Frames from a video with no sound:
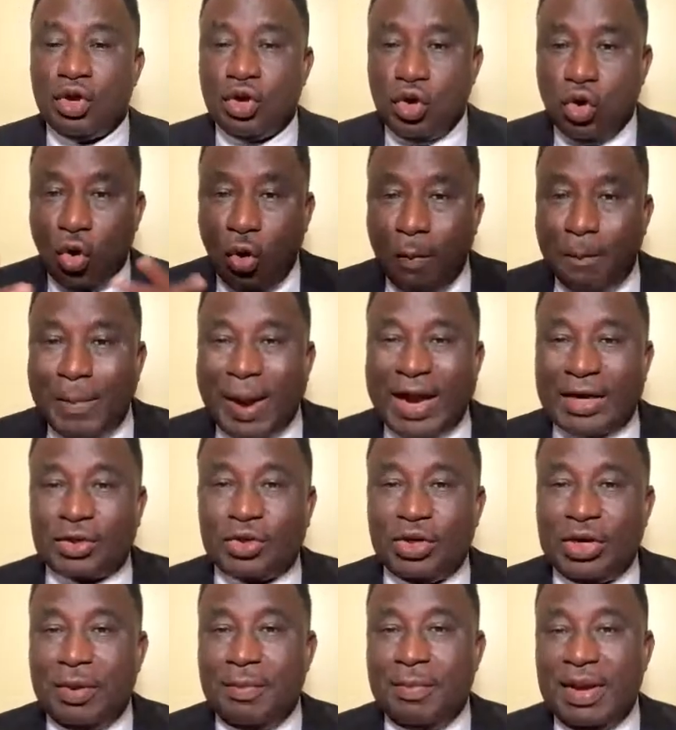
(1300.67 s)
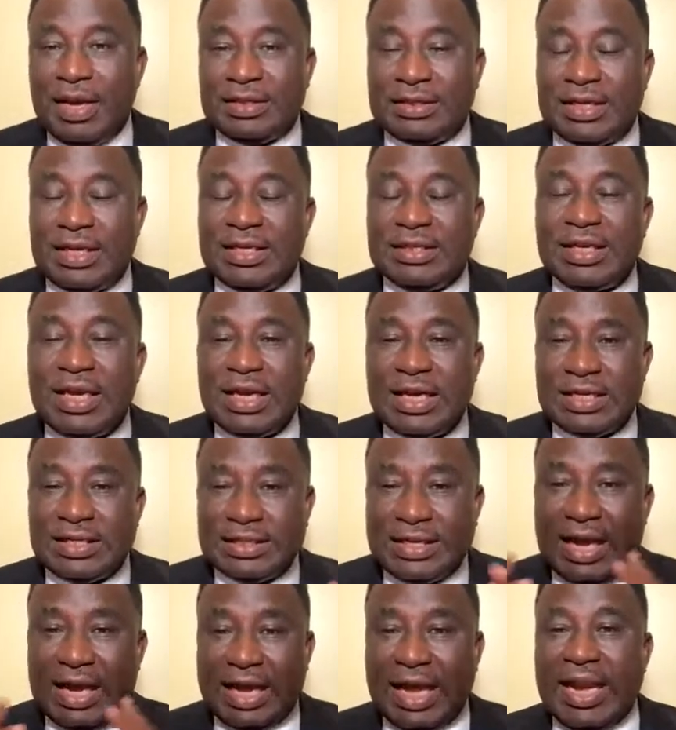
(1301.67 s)
go back to the basis,
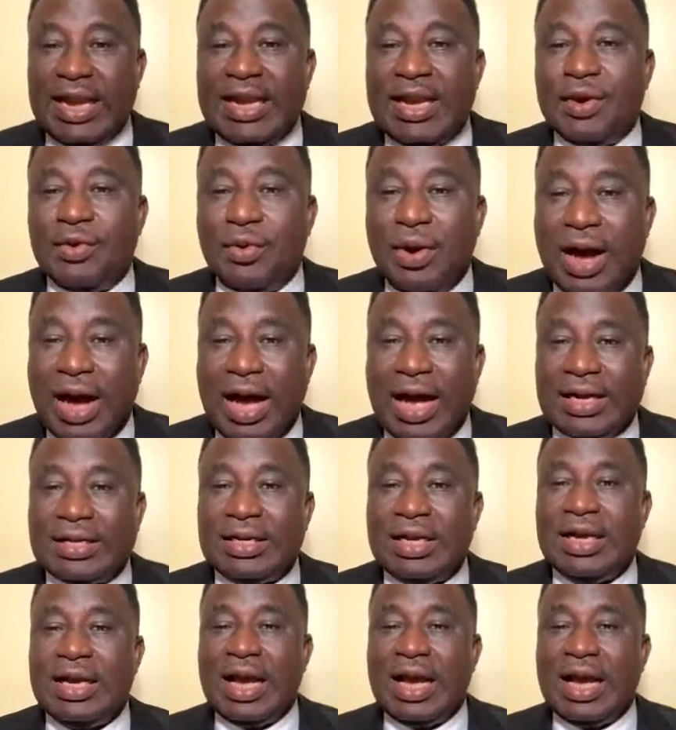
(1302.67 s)
take a new heart,